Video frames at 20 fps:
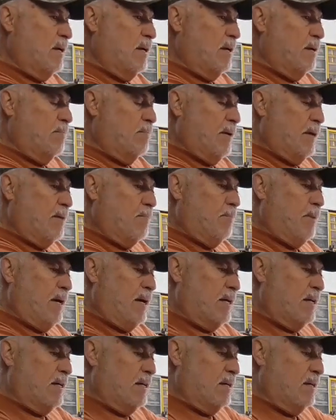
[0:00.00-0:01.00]

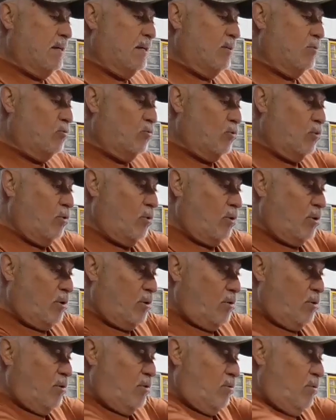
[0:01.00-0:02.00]
backpacking store,
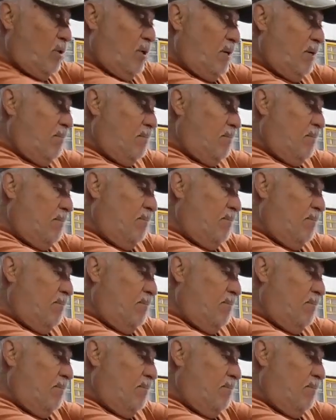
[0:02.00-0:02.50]
go to a